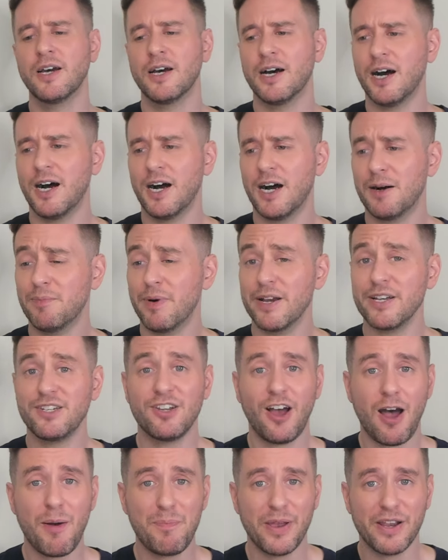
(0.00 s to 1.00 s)
My
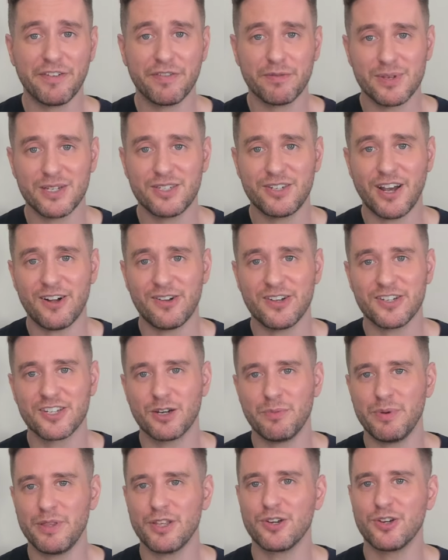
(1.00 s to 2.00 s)
top pick from this style is
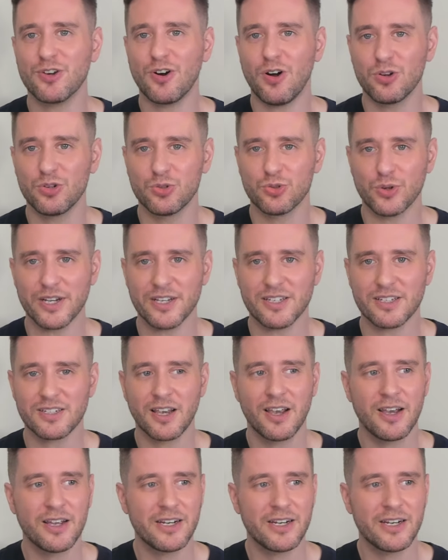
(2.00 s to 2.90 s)
going to be the Galdrins.